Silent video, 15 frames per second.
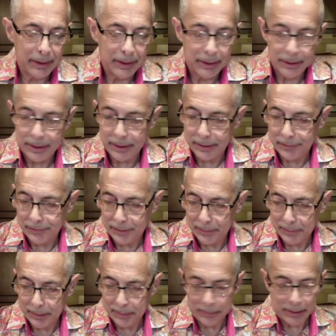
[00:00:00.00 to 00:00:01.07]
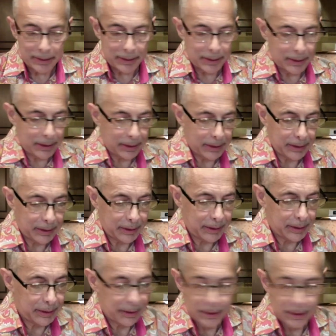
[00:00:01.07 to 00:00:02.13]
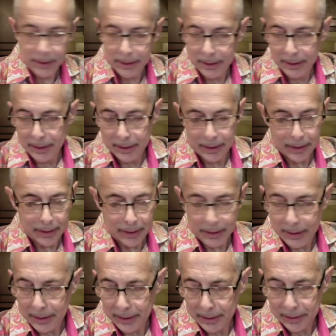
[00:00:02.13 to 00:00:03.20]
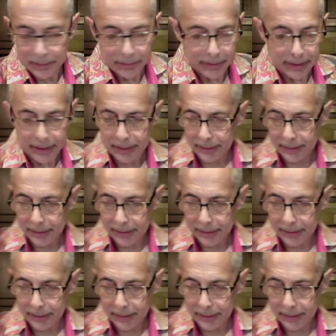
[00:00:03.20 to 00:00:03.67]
now for a moment, out of the way,